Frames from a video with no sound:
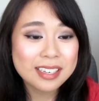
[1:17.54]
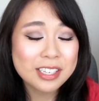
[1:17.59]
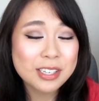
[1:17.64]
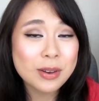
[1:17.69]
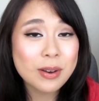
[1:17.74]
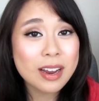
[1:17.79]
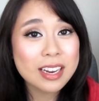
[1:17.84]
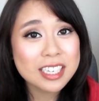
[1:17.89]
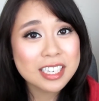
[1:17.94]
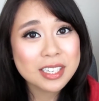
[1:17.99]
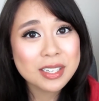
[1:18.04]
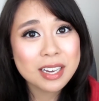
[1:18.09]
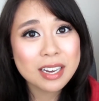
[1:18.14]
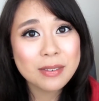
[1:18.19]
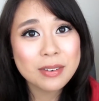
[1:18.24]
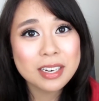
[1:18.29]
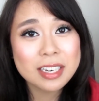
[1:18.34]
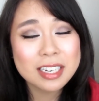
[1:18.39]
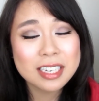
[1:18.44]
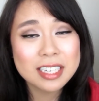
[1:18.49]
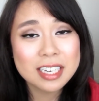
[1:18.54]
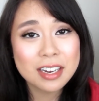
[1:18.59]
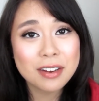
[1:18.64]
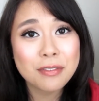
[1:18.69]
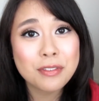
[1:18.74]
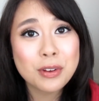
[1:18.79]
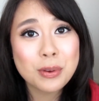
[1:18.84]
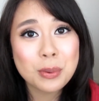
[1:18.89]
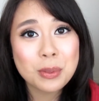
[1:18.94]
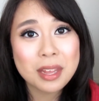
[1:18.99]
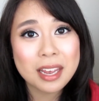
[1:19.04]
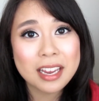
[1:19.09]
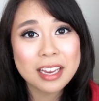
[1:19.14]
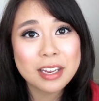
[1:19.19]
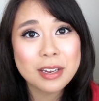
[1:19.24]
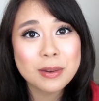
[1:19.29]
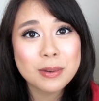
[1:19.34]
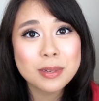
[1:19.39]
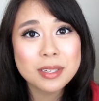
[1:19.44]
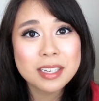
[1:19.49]
So I wanted to say a few thank
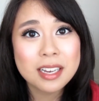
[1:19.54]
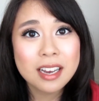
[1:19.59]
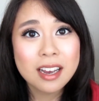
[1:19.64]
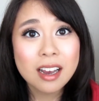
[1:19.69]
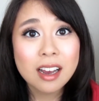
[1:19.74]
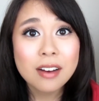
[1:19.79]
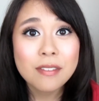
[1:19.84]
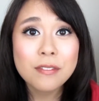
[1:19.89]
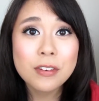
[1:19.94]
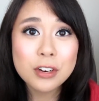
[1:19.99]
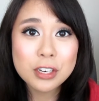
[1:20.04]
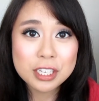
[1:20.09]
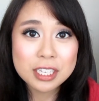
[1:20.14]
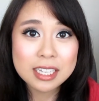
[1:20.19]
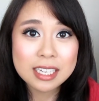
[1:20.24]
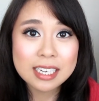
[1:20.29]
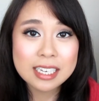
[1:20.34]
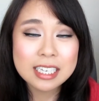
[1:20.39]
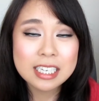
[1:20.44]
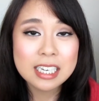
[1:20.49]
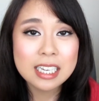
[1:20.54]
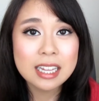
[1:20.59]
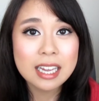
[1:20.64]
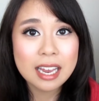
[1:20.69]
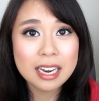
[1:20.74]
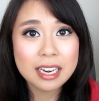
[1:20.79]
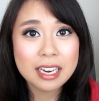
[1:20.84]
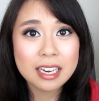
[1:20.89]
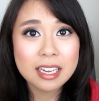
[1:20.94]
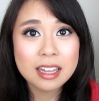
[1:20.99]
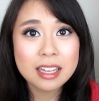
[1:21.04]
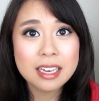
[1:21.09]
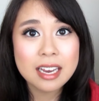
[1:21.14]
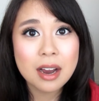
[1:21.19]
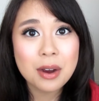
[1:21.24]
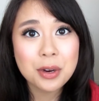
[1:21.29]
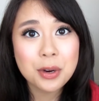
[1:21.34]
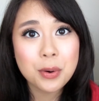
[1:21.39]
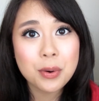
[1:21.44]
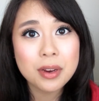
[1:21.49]
yous. Firstly to Lenny, the
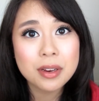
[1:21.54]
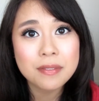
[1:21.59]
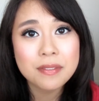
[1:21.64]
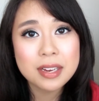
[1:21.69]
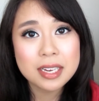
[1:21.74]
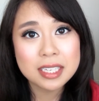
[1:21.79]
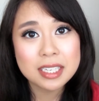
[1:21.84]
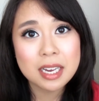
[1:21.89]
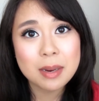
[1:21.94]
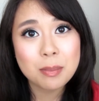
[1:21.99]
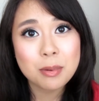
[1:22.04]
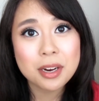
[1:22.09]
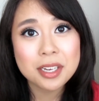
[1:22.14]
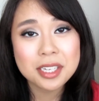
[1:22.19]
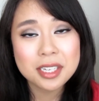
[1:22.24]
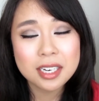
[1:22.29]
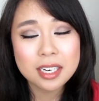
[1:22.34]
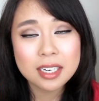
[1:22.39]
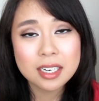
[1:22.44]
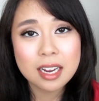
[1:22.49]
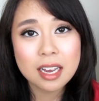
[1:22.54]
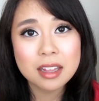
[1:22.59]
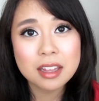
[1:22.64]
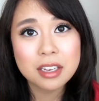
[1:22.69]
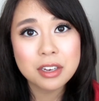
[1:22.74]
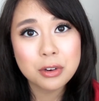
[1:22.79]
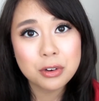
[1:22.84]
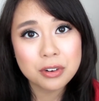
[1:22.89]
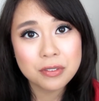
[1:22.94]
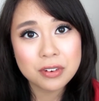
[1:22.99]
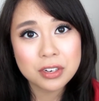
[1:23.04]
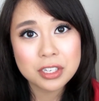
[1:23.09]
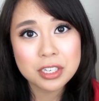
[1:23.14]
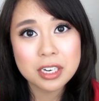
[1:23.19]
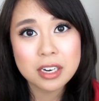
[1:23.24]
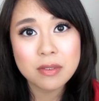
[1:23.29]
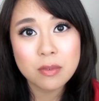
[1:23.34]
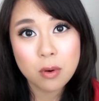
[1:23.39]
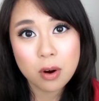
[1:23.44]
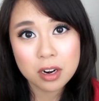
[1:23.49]
outgoing VSA president at the
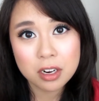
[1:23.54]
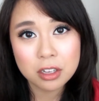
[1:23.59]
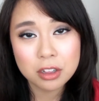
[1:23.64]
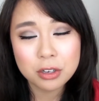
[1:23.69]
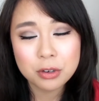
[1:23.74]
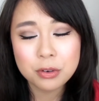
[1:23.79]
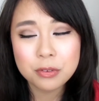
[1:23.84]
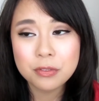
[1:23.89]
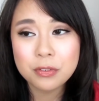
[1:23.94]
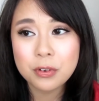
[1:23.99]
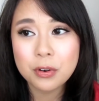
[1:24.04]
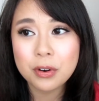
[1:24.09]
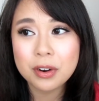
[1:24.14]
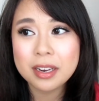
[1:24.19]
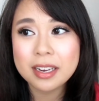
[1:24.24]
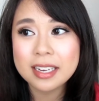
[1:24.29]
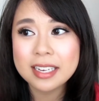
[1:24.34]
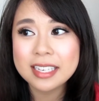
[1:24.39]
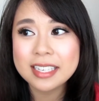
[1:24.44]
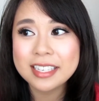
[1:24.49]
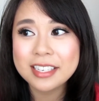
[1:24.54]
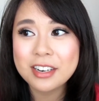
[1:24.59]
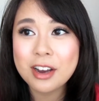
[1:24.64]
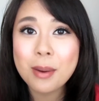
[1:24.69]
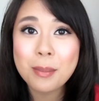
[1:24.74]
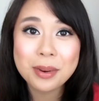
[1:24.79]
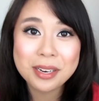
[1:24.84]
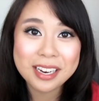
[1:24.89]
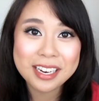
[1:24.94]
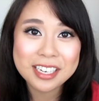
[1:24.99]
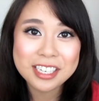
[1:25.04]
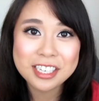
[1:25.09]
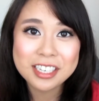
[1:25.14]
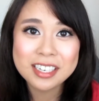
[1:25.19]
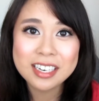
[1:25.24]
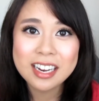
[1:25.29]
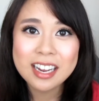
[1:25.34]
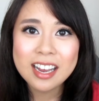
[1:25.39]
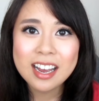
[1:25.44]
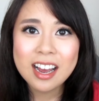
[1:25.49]
University of Waterloo, for his
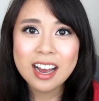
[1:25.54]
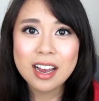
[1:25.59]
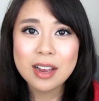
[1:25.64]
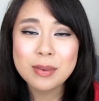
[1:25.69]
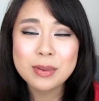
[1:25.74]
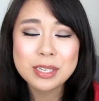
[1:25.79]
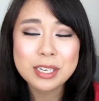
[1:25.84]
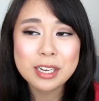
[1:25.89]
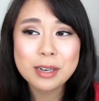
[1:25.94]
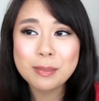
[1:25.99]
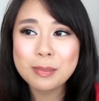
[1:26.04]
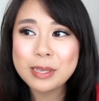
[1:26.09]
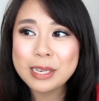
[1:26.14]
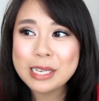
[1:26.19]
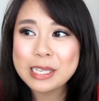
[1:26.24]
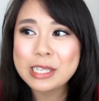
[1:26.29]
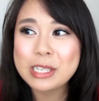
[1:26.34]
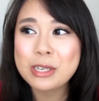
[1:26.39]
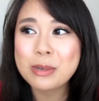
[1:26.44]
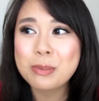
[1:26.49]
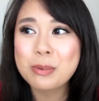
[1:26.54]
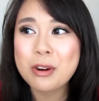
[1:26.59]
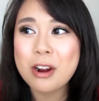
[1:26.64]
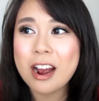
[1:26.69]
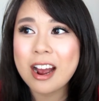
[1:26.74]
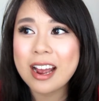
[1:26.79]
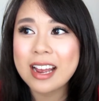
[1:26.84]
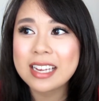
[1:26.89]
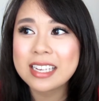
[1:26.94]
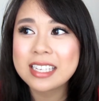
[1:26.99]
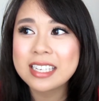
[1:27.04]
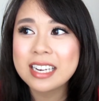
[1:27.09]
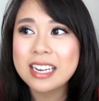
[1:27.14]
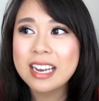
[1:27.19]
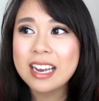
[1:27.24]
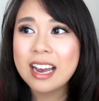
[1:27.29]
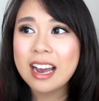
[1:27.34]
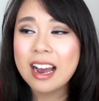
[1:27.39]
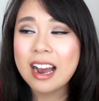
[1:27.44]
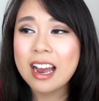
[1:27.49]
nomination. It was a complete surprise.
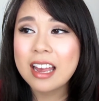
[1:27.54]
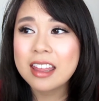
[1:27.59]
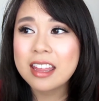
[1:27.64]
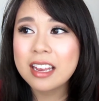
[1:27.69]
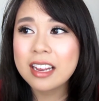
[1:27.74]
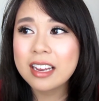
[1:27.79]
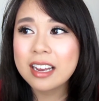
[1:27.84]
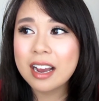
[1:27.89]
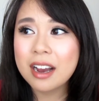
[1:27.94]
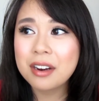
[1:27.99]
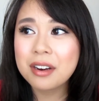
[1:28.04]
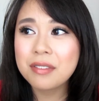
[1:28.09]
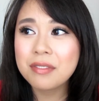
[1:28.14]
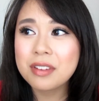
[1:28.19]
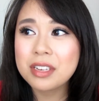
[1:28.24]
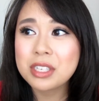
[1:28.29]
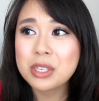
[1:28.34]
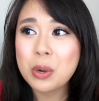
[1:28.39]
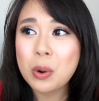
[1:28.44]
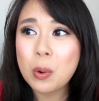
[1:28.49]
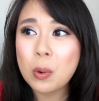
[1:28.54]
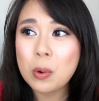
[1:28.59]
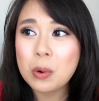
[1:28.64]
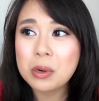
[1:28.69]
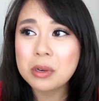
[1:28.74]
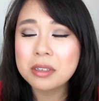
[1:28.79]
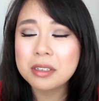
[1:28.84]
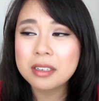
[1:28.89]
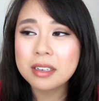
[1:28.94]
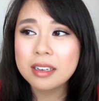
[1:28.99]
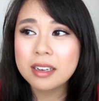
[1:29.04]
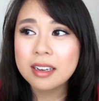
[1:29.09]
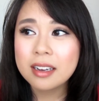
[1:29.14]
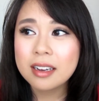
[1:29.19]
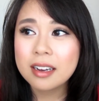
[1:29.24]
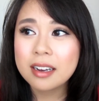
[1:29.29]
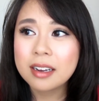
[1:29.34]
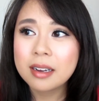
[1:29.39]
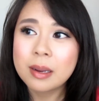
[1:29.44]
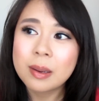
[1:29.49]
I think out of this whole
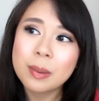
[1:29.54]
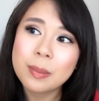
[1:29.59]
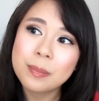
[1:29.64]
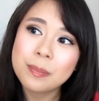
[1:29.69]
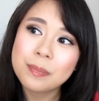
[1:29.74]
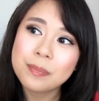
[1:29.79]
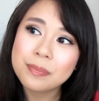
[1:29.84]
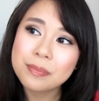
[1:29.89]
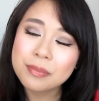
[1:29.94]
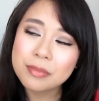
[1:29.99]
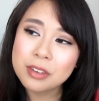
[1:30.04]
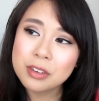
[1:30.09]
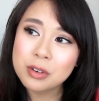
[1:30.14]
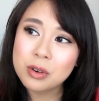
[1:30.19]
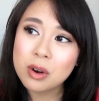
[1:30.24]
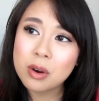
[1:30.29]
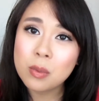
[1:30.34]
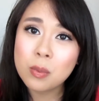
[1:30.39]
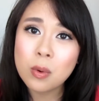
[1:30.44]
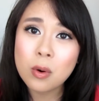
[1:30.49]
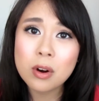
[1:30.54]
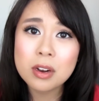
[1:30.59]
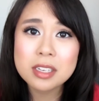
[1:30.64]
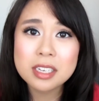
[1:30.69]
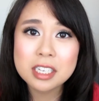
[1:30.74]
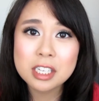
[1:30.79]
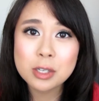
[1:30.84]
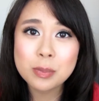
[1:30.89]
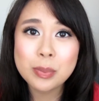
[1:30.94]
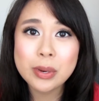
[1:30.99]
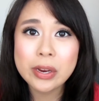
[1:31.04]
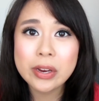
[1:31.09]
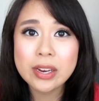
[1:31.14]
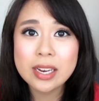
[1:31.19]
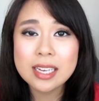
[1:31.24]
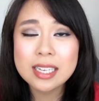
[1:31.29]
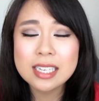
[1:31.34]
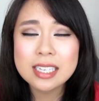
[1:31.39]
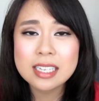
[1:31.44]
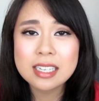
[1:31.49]
awards
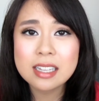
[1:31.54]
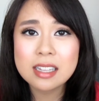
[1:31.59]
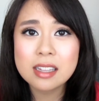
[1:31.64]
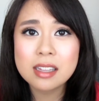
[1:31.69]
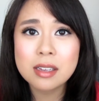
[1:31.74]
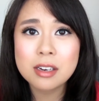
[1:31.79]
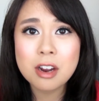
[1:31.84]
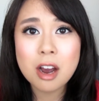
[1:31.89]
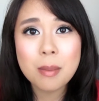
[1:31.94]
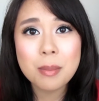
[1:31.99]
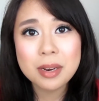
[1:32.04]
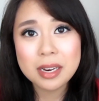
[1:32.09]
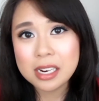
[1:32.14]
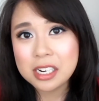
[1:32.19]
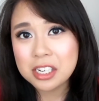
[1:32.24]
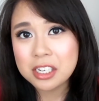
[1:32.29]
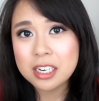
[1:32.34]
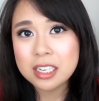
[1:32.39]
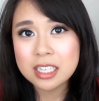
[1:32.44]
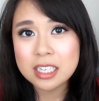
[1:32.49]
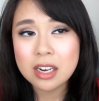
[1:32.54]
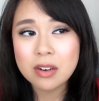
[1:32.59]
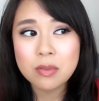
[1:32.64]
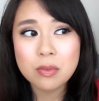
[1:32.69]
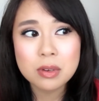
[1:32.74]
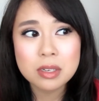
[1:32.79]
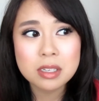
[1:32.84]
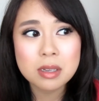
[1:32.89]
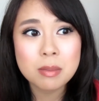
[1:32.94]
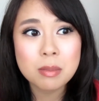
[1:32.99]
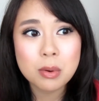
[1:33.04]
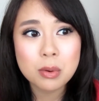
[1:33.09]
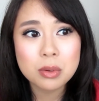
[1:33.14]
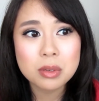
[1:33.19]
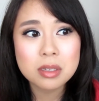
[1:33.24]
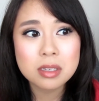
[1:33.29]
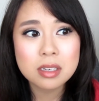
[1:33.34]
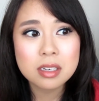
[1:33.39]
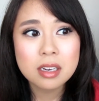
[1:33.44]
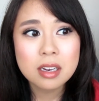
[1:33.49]
experience, the nomination itself was the
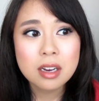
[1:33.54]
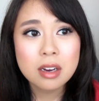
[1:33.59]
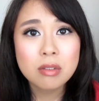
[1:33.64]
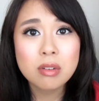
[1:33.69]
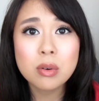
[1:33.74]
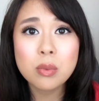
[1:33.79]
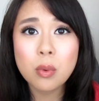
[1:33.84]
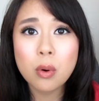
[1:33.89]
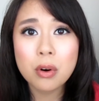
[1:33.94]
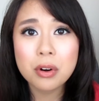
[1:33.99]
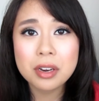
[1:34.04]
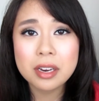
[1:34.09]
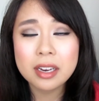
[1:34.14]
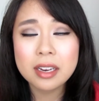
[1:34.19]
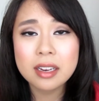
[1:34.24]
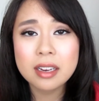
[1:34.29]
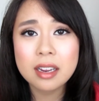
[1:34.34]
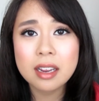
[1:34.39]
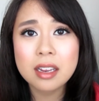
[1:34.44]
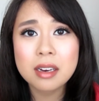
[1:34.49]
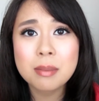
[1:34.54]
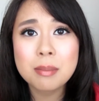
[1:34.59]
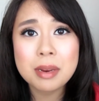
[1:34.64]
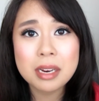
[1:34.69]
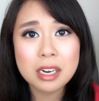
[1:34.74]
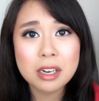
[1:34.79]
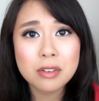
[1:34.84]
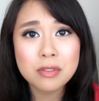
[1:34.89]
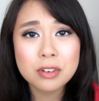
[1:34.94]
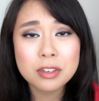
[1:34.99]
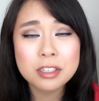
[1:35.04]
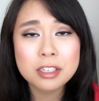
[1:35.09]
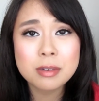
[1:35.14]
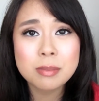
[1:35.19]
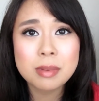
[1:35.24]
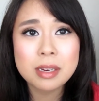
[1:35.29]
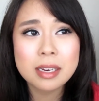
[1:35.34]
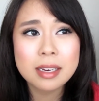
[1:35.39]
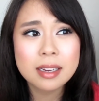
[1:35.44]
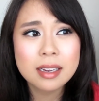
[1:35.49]
most rewarding and meaningful to
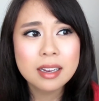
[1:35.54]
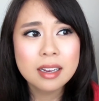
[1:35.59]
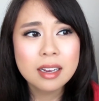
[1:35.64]
me.